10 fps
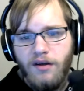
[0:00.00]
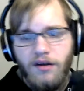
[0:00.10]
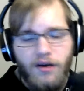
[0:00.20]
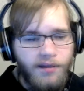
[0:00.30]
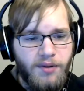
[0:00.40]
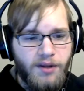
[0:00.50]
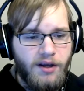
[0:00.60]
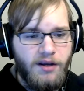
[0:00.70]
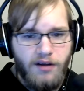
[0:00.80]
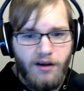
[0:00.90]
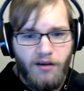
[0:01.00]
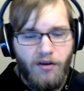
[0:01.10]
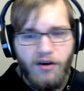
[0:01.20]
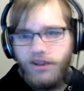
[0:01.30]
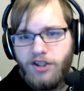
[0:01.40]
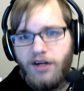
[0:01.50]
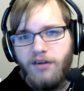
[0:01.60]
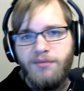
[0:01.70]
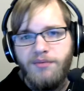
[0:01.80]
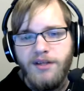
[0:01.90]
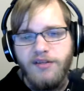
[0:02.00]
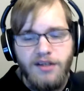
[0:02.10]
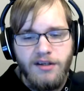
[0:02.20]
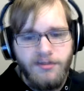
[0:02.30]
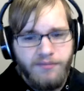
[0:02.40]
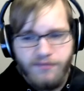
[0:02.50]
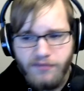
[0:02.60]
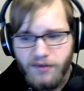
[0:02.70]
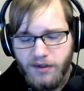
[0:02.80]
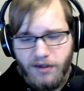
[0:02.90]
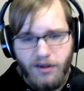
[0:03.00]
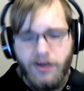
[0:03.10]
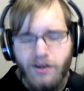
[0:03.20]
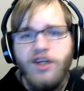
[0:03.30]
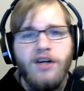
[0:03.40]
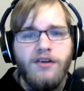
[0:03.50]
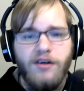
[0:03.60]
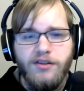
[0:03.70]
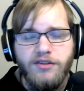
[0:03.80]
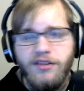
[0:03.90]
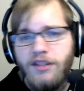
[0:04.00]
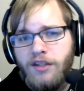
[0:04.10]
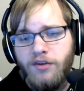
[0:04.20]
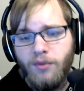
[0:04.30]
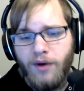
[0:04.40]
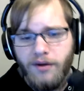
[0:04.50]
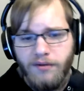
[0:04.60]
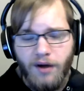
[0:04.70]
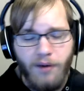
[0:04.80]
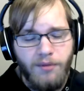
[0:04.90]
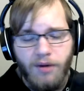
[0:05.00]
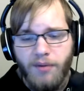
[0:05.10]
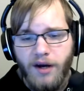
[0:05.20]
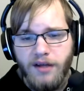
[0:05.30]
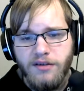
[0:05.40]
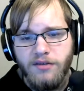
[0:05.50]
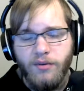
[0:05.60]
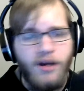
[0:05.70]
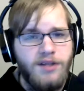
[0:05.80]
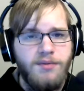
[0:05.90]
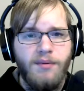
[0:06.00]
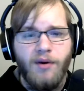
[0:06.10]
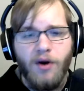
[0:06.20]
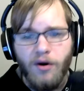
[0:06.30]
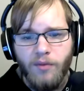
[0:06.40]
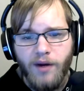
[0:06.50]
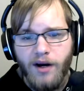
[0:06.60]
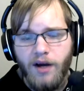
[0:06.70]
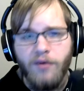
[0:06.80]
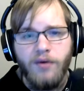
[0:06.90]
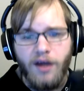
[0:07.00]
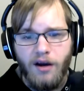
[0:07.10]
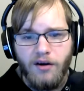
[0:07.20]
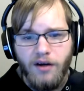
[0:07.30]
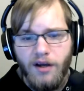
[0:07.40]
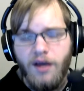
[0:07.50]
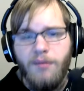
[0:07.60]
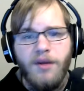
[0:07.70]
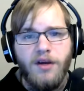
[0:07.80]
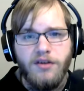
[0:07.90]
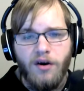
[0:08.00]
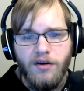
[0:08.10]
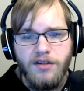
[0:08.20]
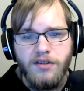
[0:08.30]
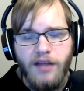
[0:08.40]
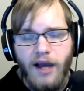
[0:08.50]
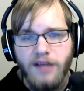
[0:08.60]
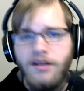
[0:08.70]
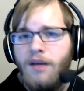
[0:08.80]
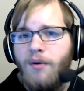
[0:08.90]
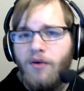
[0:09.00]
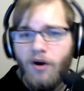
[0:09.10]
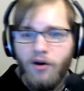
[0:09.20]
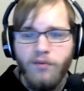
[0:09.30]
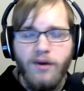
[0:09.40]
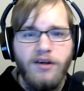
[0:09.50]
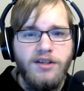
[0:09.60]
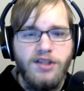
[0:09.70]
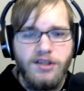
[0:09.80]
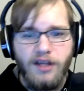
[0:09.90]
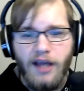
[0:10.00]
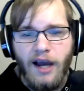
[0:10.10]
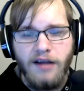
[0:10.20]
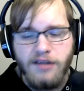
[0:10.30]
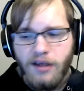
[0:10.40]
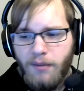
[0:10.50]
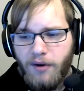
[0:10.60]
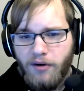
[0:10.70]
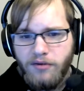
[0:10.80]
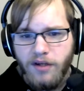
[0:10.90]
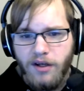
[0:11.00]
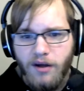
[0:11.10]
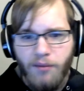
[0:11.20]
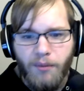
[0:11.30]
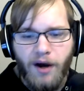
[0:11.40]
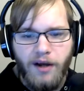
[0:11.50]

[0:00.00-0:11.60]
I play a lot of shit on the PC, and a lot of shit on consoles either way. I'm not biased, don't ask me about hardware, I don't care. Because honestly, asking about hardware is just like asking about my